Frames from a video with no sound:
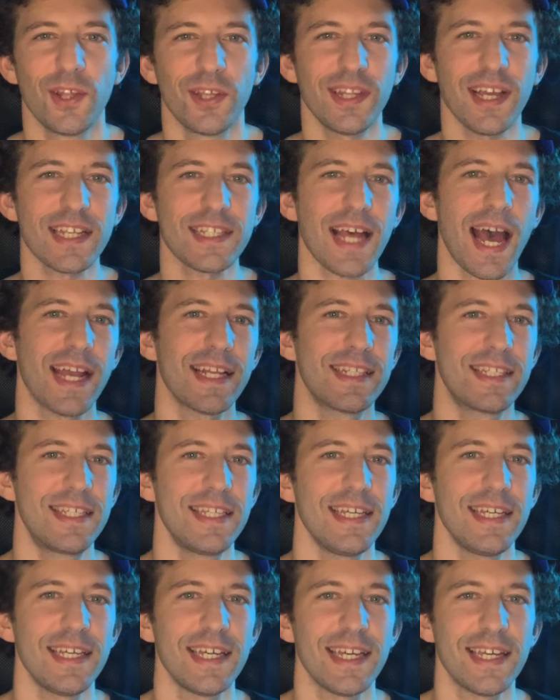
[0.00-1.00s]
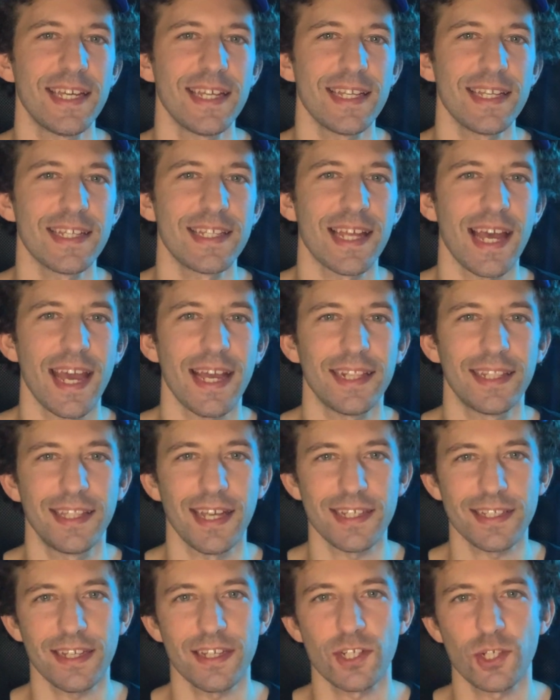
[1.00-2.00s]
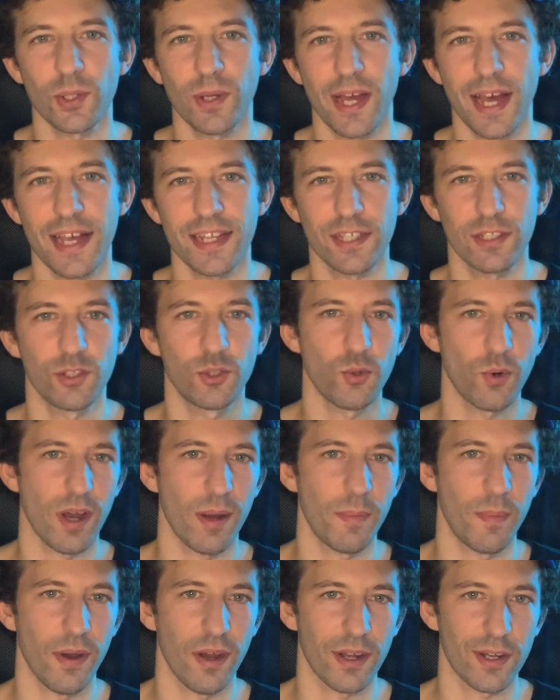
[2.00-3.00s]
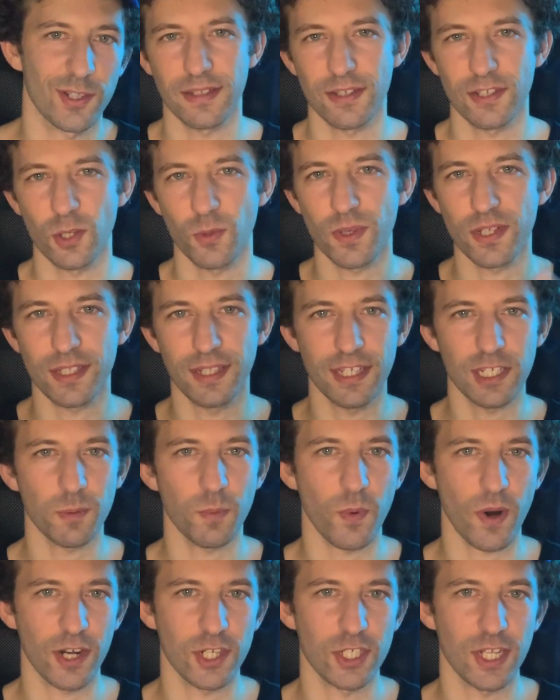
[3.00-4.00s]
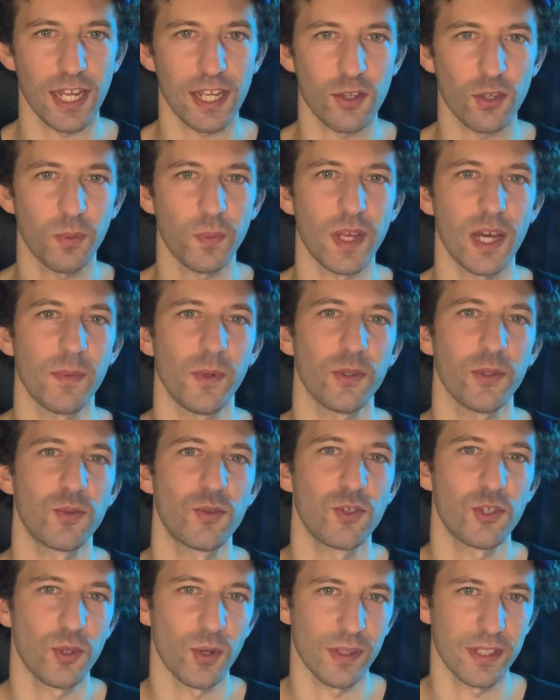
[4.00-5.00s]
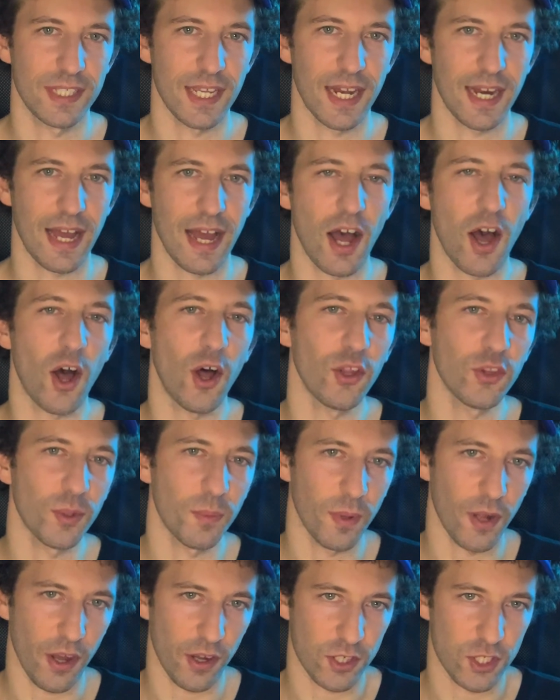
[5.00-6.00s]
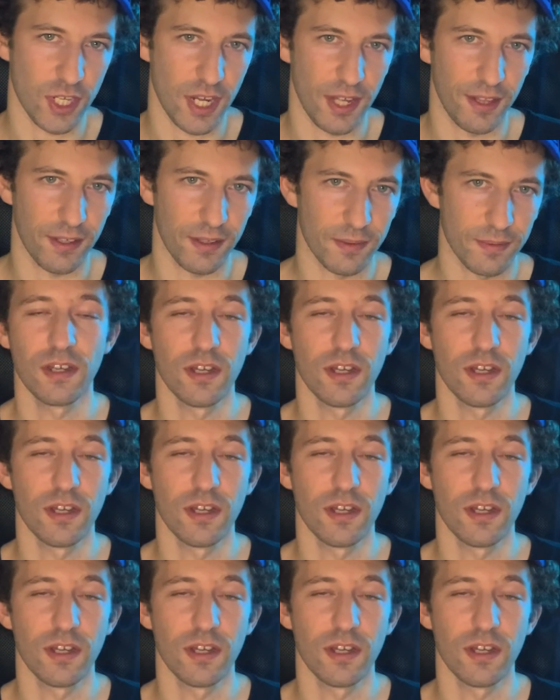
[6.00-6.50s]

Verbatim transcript: next idea is a decentralized Dropbox. So with this project, you'll be able to store data on the blockchain.